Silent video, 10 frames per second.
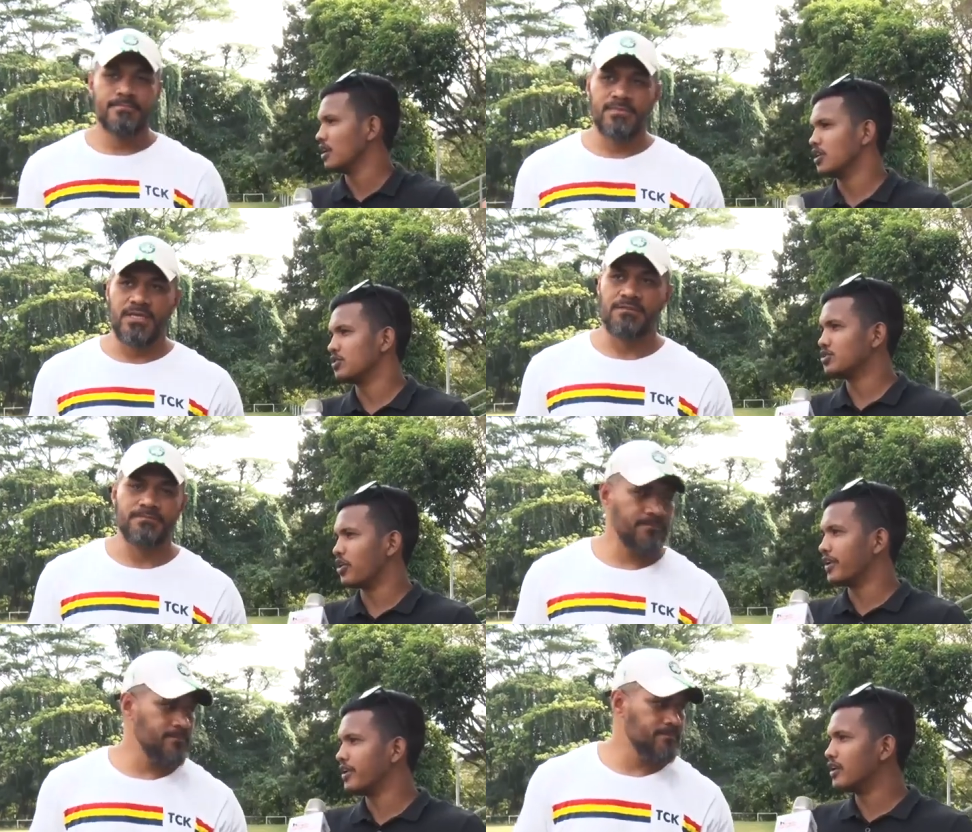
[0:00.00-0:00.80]
Speaker 1: You
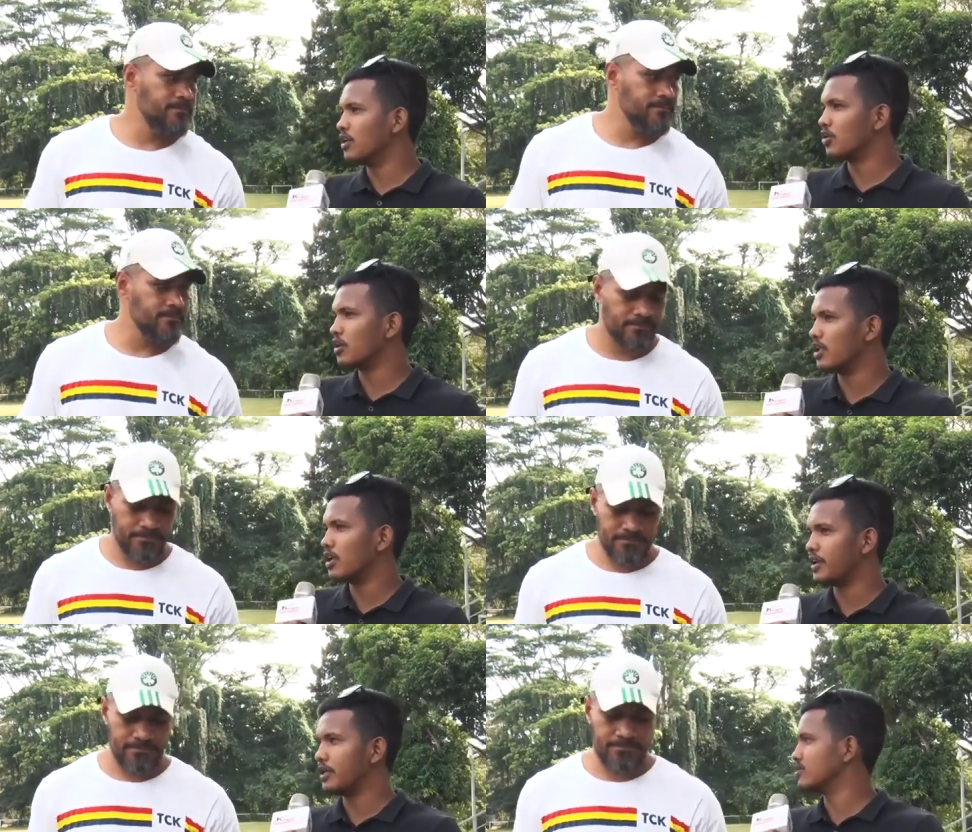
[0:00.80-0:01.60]
joined a local
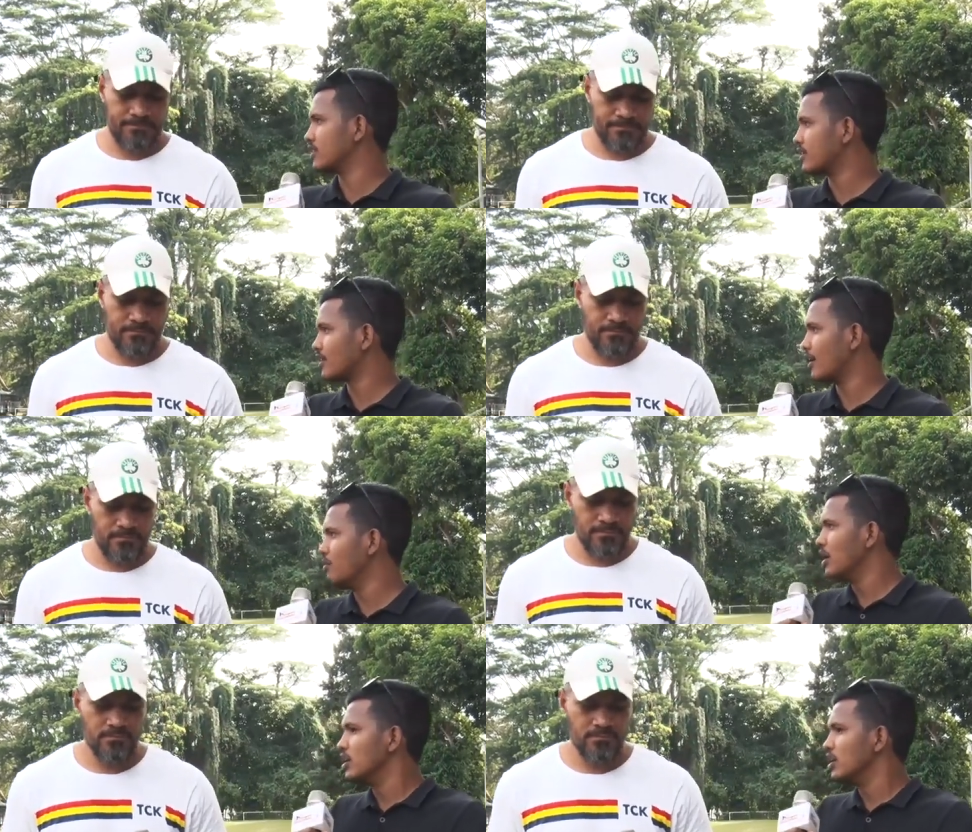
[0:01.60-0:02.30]
uh, New Zealand club.